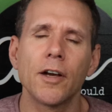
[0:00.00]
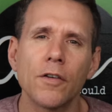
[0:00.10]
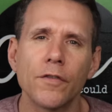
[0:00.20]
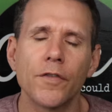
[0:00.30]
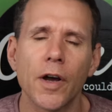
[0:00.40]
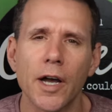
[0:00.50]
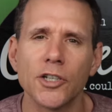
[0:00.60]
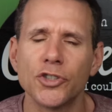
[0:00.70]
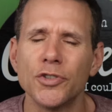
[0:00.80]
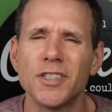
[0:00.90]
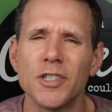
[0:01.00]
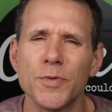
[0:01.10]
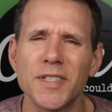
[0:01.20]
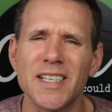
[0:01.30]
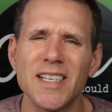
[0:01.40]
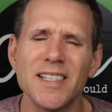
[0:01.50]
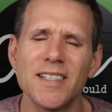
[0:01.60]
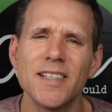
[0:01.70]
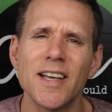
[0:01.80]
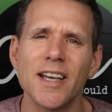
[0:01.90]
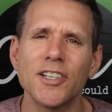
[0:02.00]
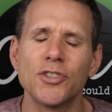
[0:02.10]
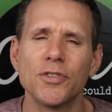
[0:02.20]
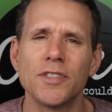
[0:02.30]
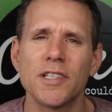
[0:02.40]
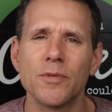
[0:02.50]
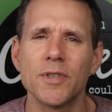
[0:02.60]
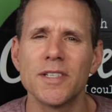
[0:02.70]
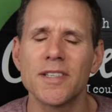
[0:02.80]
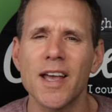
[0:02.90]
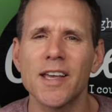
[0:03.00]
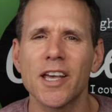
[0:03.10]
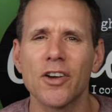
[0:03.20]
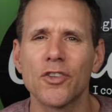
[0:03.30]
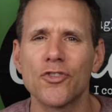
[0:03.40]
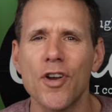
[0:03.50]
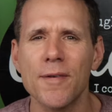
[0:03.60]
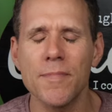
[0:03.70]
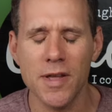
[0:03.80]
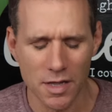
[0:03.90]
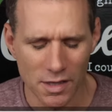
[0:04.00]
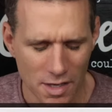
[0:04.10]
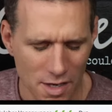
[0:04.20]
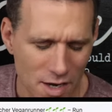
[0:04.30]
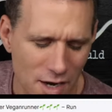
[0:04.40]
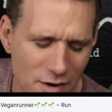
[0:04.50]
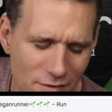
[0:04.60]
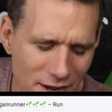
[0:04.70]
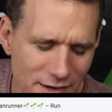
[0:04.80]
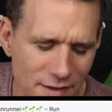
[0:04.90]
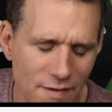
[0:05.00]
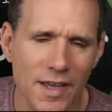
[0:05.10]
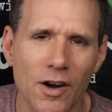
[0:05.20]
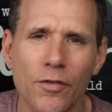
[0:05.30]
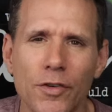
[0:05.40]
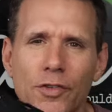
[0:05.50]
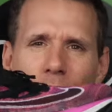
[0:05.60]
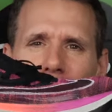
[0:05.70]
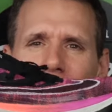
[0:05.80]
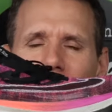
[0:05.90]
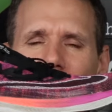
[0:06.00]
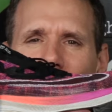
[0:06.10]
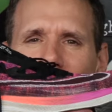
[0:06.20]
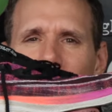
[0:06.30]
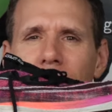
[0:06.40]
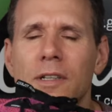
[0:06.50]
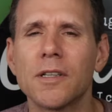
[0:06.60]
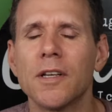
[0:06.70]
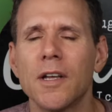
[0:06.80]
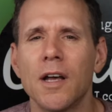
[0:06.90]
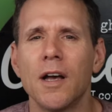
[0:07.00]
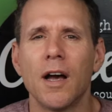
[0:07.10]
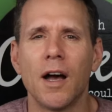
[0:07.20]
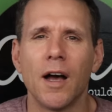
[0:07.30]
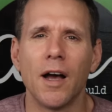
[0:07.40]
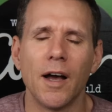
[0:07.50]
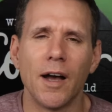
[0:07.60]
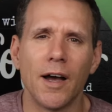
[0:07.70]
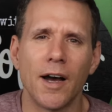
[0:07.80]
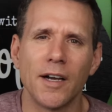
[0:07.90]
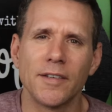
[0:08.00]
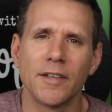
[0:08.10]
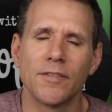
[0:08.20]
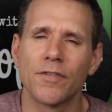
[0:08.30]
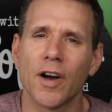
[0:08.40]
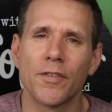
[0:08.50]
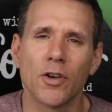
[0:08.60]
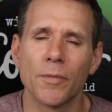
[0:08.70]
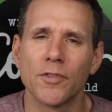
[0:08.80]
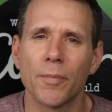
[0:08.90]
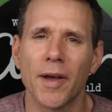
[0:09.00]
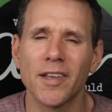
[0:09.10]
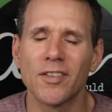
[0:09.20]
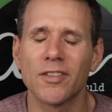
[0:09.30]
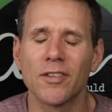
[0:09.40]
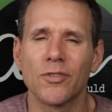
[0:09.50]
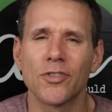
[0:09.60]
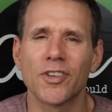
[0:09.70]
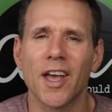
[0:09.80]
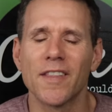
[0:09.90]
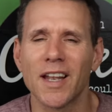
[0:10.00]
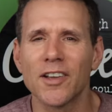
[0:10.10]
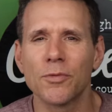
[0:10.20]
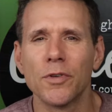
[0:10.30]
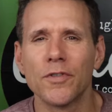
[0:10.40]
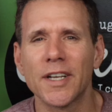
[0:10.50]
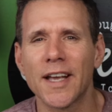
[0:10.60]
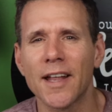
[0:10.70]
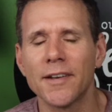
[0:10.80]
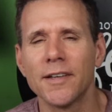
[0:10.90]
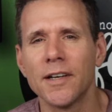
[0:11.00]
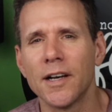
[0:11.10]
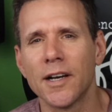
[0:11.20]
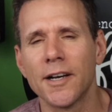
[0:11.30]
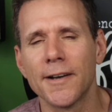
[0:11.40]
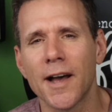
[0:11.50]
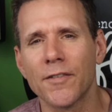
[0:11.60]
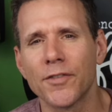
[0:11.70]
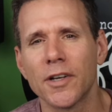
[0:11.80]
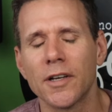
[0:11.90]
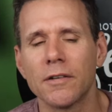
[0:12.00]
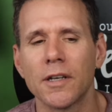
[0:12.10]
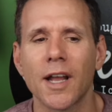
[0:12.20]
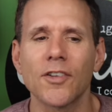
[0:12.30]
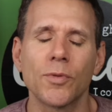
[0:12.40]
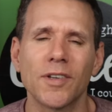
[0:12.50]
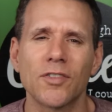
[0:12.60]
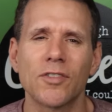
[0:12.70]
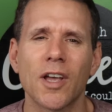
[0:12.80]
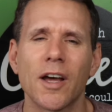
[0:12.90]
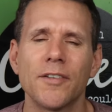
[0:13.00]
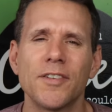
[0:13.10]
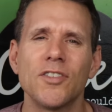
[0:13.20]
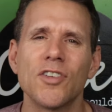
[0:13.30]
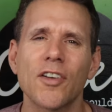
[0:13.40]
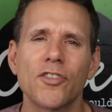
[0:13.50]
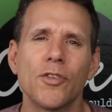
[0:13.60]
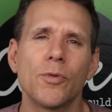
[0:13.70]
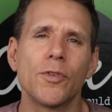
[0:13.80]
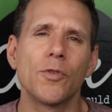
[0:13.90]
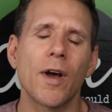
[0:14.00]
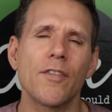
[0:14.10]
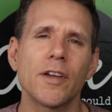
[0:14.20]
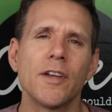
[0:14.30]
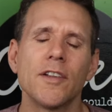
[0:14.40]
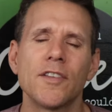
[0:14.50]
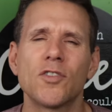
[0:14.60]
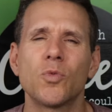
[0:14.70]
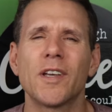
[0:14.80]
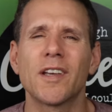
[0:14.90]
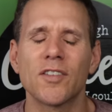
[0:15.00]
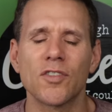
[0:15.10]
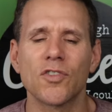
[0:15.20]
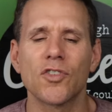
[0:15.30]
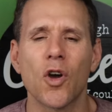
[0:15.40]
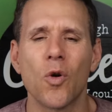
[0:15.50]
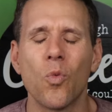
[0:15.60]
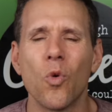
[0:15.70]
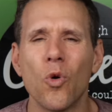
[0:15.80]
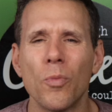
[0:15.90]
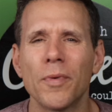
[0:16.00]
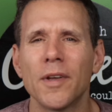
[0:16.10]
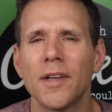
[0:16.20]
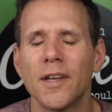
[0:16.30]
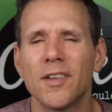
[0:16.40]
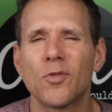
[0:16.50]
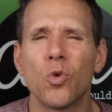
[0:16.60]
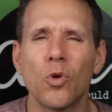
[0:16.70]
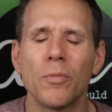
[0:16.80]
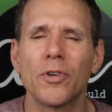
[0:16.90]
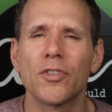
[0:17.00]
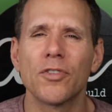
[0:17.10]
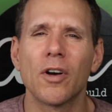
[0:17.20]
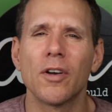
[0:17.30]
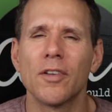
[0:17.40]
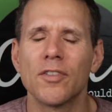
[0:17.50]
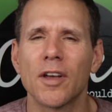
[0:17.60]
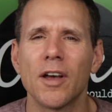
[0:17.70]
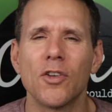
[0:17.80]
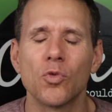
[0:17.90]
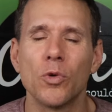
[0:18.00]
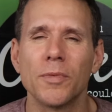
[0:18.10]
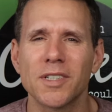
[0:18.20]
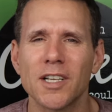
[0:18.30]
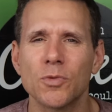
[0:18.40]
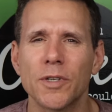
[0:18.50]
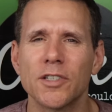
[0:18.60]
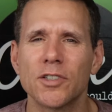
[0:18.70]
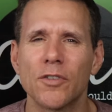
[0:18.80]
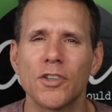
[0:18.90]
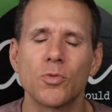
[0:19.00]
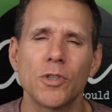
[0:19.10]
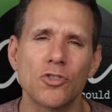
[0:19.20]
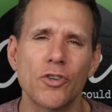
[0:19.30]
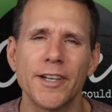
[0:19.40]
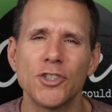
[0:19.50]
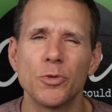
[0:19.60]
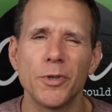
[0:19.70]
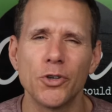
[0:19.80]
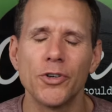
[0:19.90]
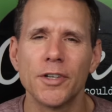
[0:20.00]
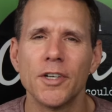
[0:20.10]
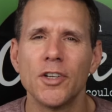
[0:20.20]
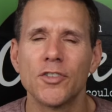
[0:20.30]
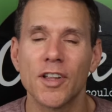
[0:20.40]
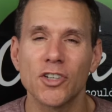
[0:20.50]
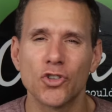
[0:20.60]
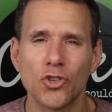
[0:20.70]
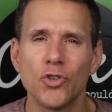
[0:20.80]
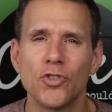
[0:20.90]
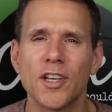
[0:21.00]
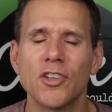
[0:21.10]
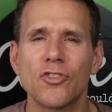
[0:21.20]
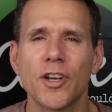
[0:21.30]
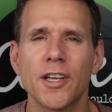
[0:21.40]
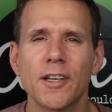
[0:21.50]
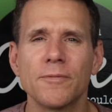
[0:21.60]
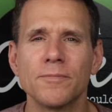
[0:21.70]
off. Tuesday was the easy day. Tuesday was 8k on the treadmill. I ran in the Alpha 2s on the treadmill. I did 5 km pace just to get the legs moving again after last week's kind of disaster with the weather. This week isn't so warm. It's warm, but it's not as warm as last week, so this week's training should be good. So that's Tuesday's training.